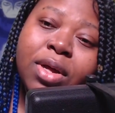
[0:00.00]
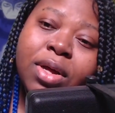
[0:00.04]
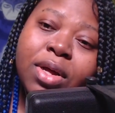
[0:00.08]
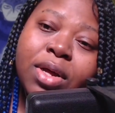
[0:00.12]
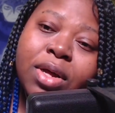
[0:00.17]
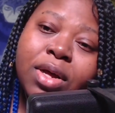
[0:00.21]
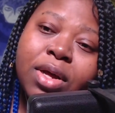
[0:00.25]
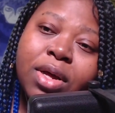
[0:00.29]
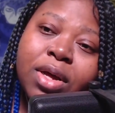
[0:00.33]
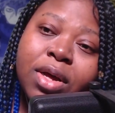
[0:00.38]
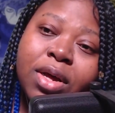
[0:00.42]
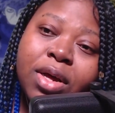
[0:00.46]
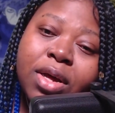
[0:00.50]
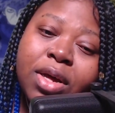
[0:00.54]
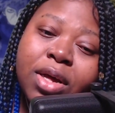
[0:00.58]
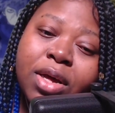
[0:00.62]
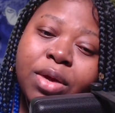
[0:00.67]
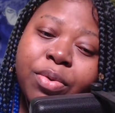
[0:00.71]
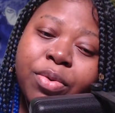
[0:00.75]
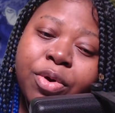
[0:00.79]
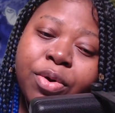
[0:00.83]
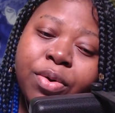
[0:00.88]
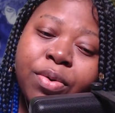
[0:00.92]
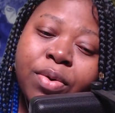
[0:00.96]
And
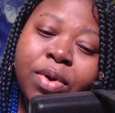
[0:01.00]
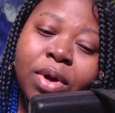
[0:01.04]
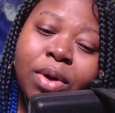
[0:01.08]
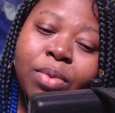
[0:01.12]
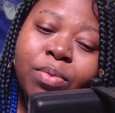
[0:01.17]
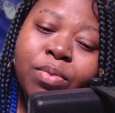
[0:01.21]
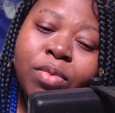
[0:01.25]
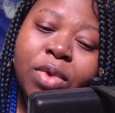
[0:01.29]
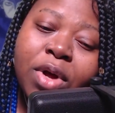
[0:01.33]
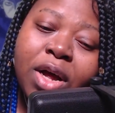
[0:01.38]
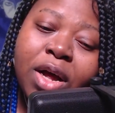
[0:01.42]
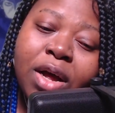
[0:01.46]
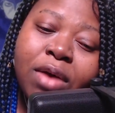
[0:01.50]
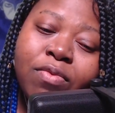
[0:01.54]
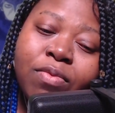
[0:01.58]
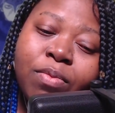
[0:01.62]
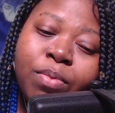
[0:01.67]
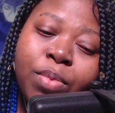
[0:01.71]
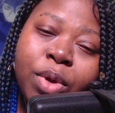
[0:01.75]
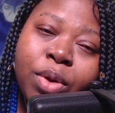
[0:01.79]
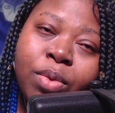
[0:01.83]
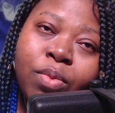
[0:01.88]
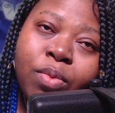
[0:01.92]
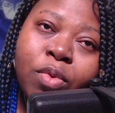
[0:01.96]
here we go. I
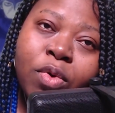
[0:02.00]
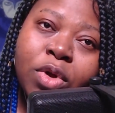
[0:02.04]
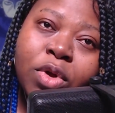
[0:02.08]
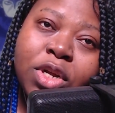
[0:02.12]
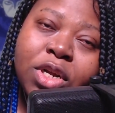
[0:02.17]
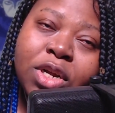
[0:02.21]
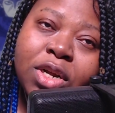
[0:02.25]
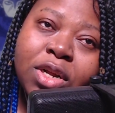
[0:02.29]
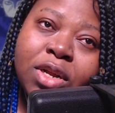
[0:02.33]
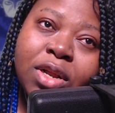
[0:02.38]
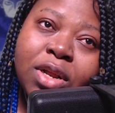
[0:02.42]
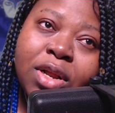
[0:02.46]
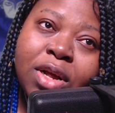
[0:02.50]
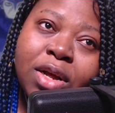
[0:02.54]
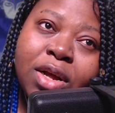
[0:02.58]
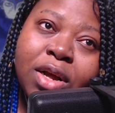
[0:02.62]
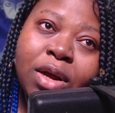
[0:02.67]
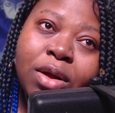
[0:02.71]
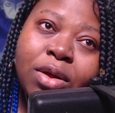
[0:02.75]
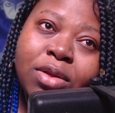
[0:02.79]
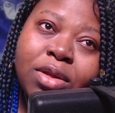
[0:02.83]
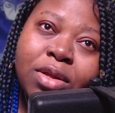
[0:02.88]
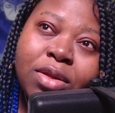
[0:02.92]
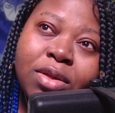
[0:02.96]
have been watching
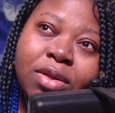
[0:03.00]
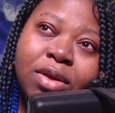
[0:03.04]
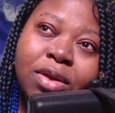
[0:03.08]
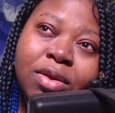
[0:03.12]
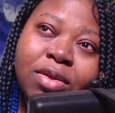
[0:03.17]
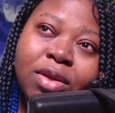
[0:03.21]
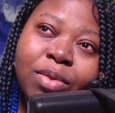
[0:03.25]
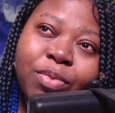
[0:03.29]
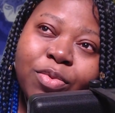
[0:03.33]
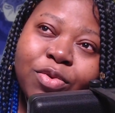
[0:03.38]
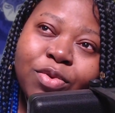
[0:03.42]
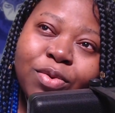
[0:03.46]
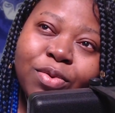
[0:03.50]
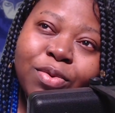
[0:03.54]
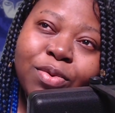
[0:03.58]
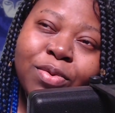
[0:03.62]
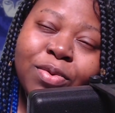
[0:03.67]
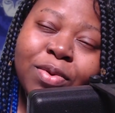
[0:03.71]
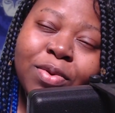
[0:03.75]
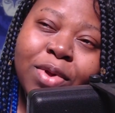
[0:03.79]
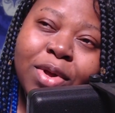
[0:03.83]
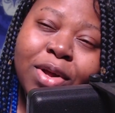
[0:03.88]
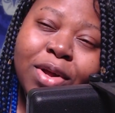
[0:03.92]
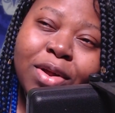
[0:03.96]
6
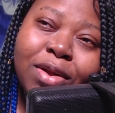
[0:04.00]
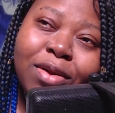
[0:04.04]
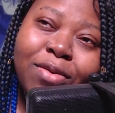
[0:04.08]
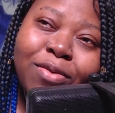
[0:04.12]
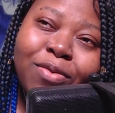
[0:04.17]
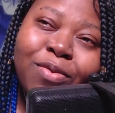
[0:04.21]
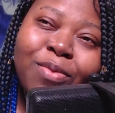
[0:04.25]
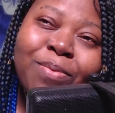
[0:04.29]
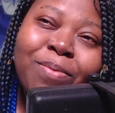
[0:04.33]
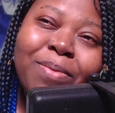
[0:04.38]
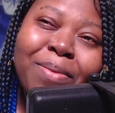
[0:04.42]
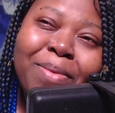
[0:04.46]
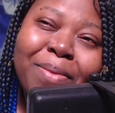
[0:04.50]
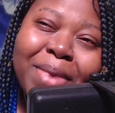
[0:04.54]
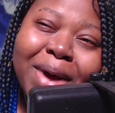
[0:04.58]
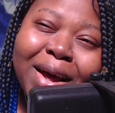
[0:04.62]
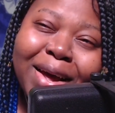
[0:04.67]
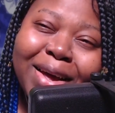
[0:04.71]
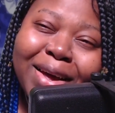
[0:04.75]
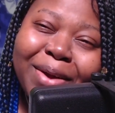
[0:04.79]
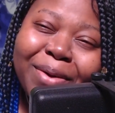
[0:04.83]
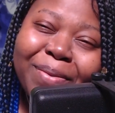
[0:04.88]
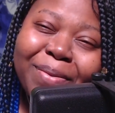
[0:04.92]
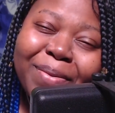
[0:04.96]
episodes of
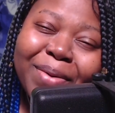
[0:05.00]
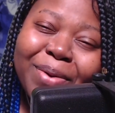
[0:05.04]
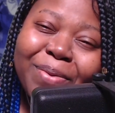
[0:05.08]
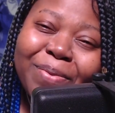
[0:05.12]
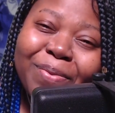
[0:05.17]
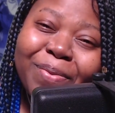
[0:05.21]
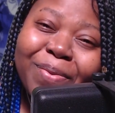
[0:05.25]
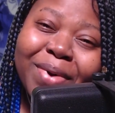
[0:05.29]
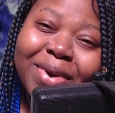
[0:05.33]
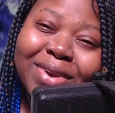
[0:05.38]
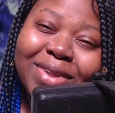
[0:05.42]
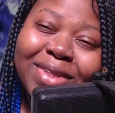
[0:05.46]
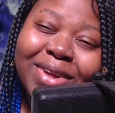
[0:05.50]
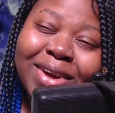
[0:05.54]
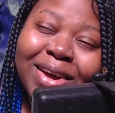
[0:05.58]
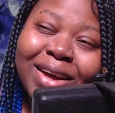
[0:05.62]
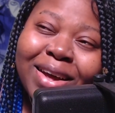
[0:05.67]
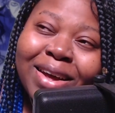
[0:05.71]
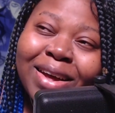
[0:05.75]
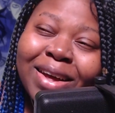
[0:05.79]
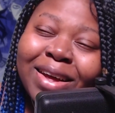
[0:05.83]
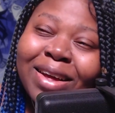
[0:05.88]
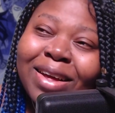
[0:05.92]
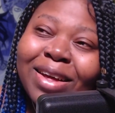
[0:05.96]
My Hero in one
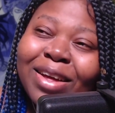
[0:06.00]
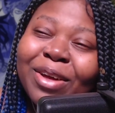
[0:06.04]
day.